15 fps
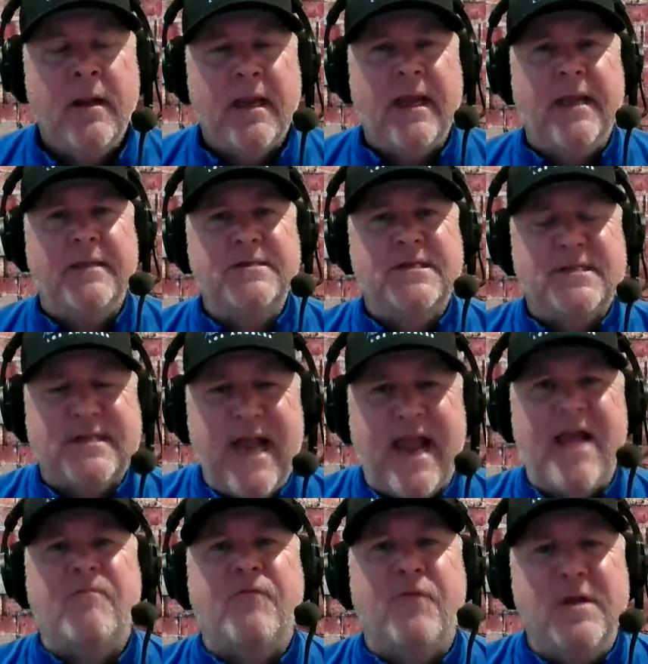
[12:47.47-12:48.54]
In
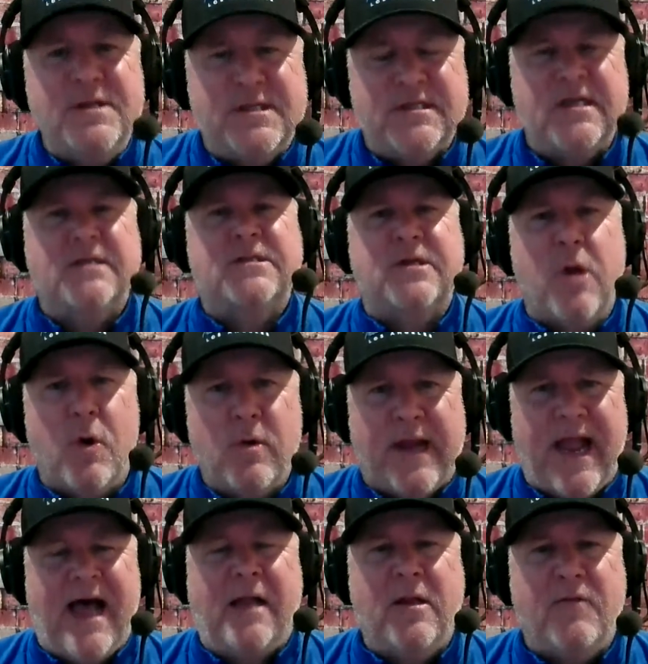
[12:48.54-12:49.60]
San Francisco,
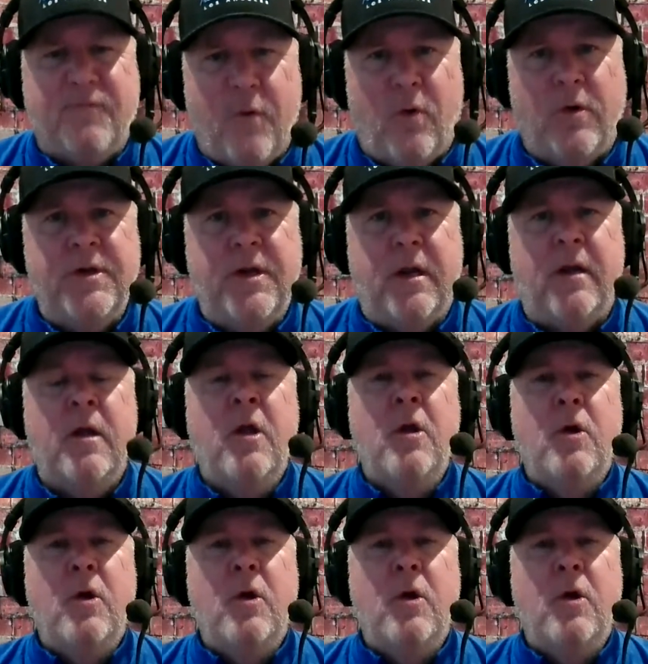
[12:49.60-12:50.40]
California,